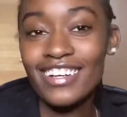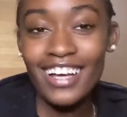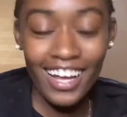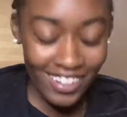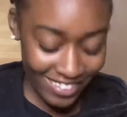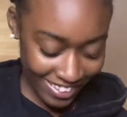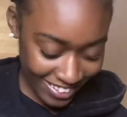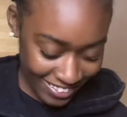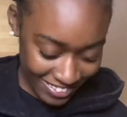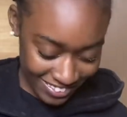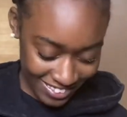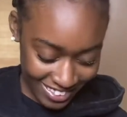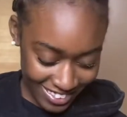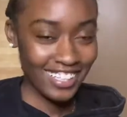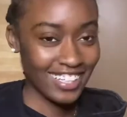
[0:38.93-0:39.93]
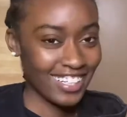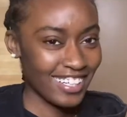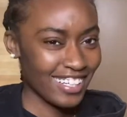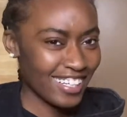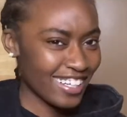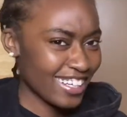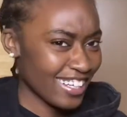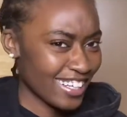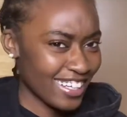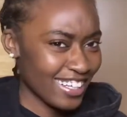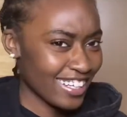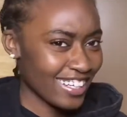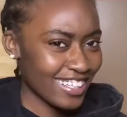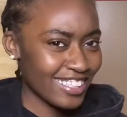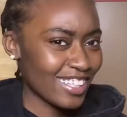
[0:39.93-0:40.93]
I don't
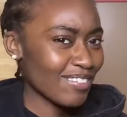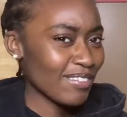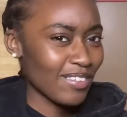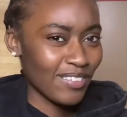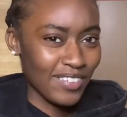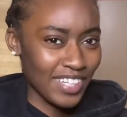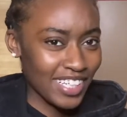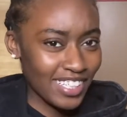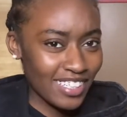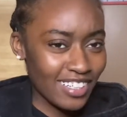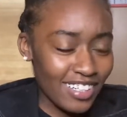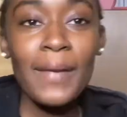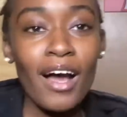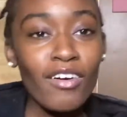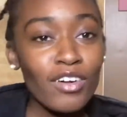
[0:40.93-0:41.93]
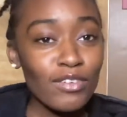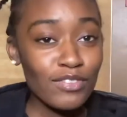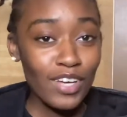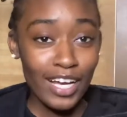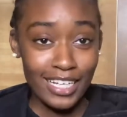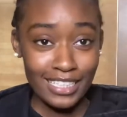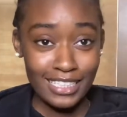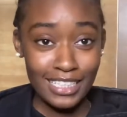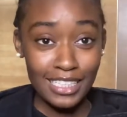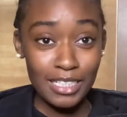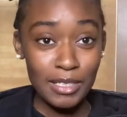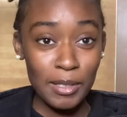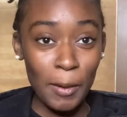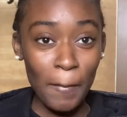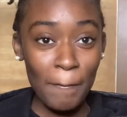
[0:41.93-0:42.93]
know. don't be weird. I don't know if y'all can see,
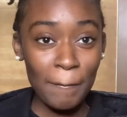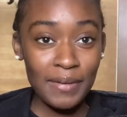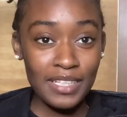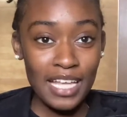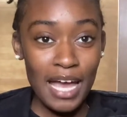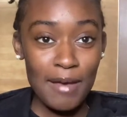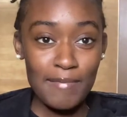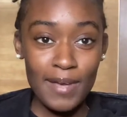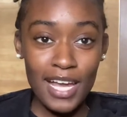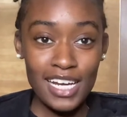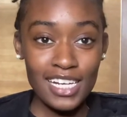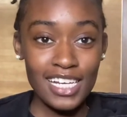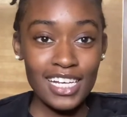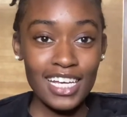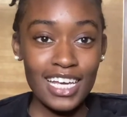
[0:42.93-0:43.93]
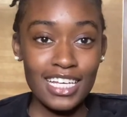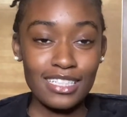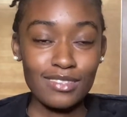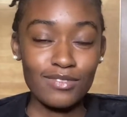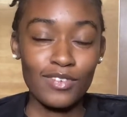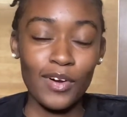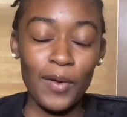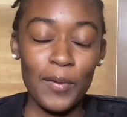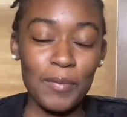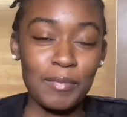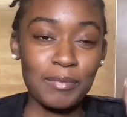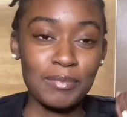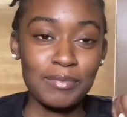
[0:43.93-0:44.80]
but that painting is from